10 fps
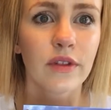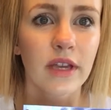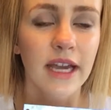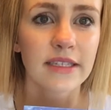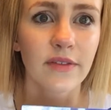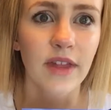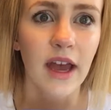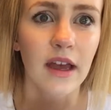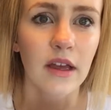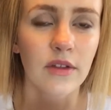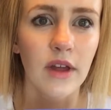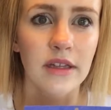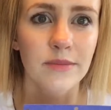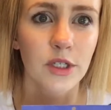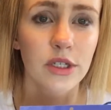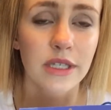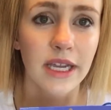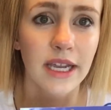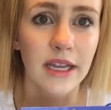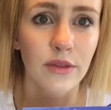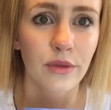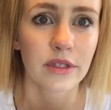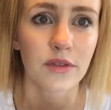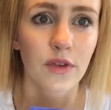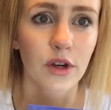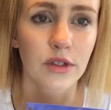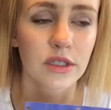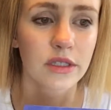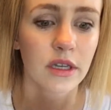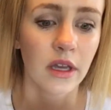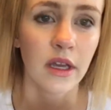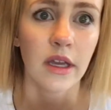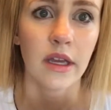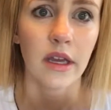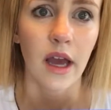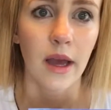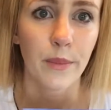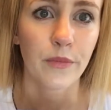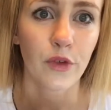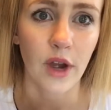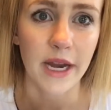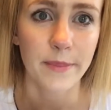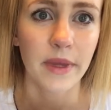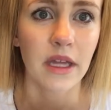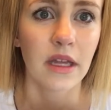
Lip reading: guys of that as much as I can through this first frame.